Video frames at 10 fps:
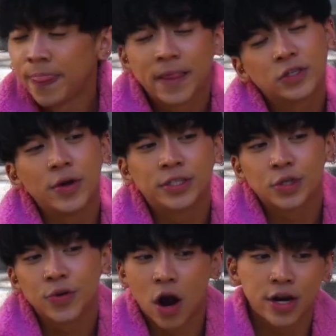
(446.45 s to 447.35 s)
So it's
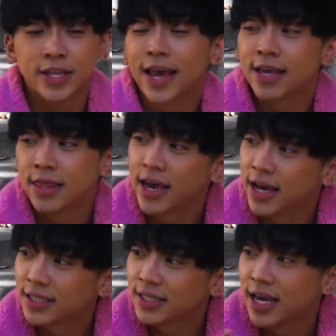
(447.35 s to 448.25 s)
through art like
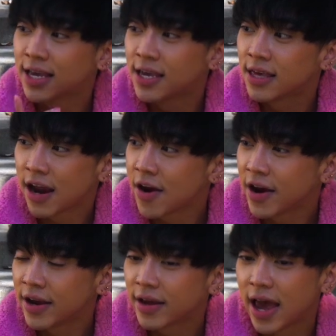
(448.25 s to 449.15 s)
this, like Keith Haring,